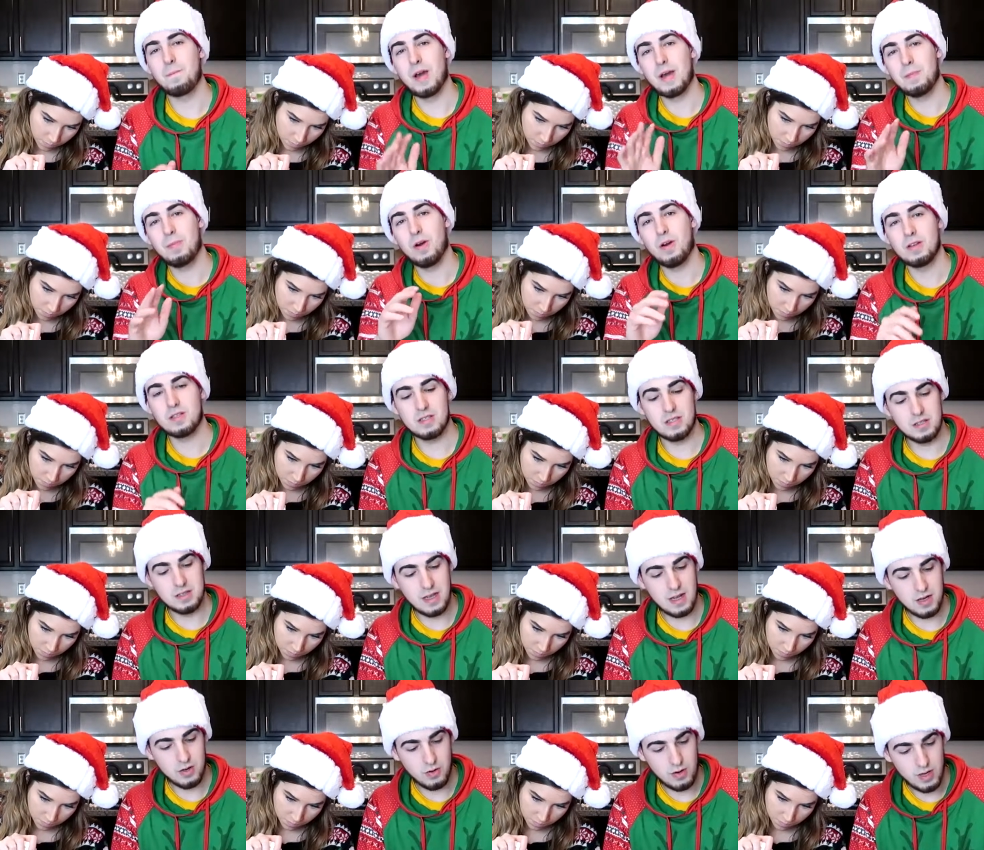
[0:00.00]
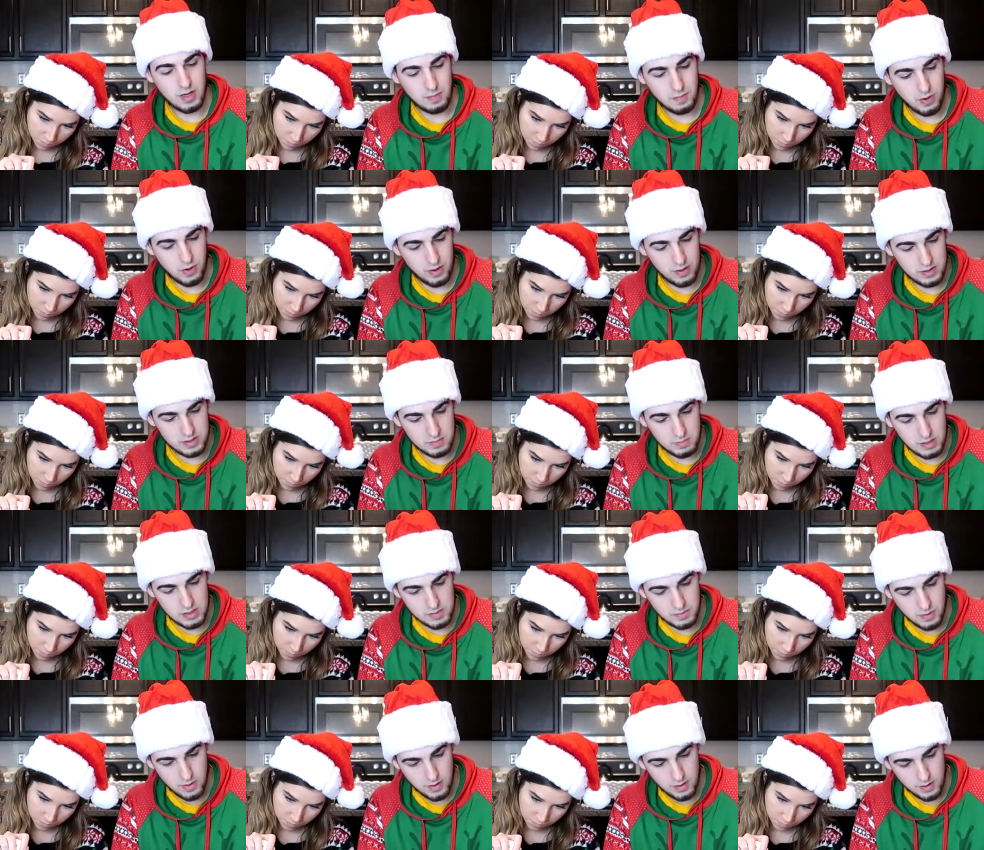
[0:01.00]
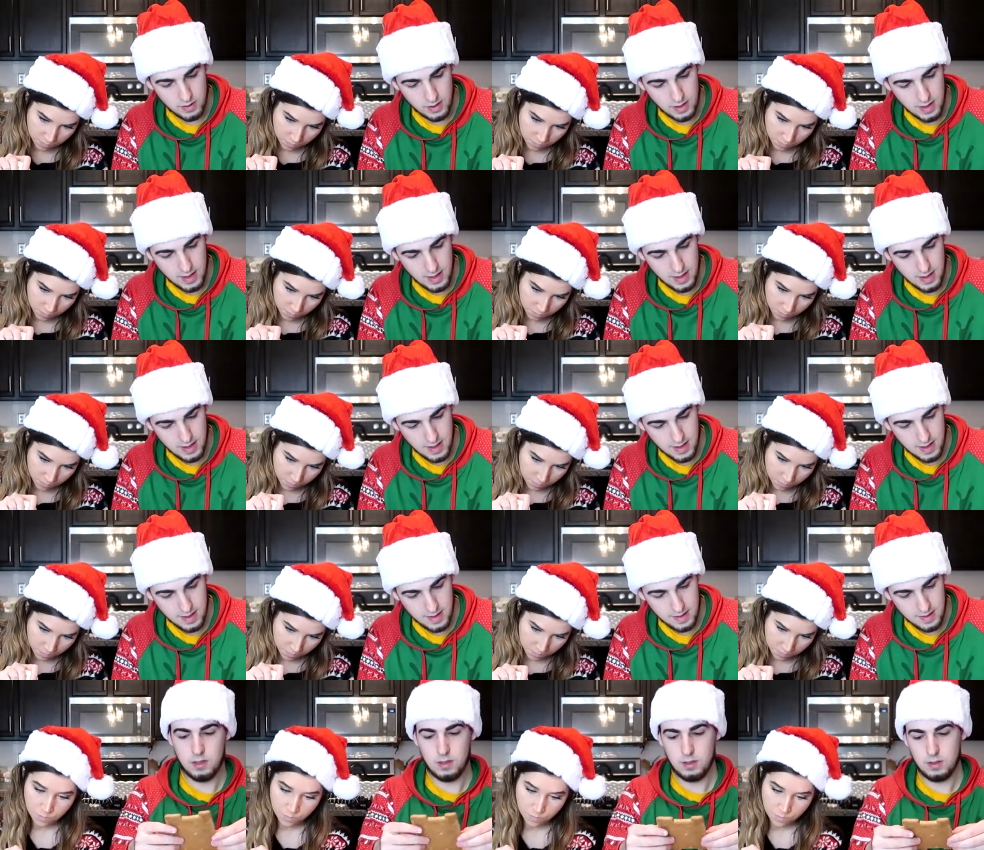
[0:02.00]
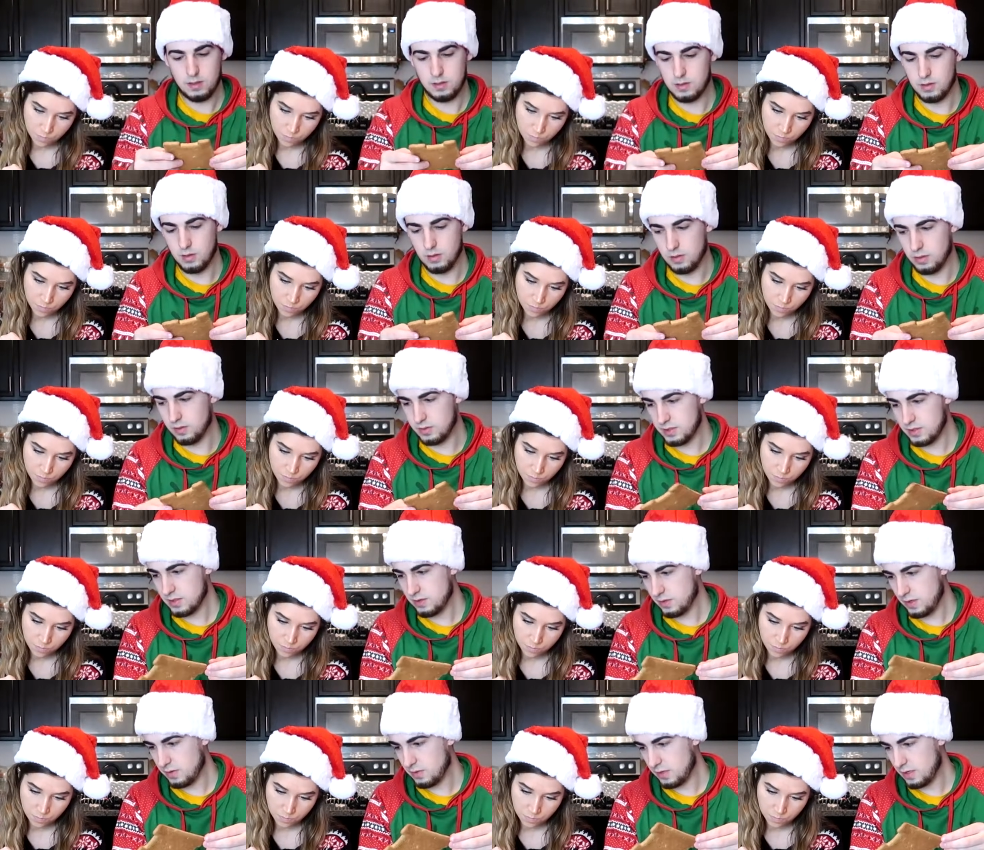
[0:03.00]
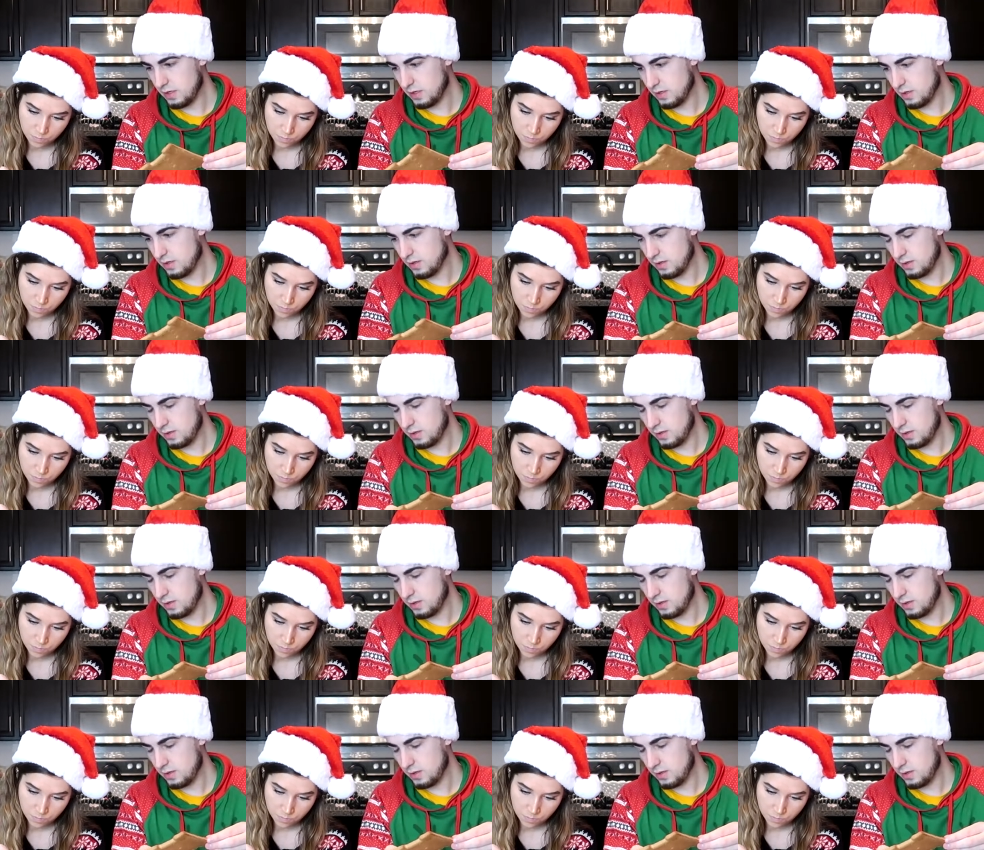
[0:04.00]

Speaker 1: My part's the decorating part, it's the best part. YOLO, is this the right way?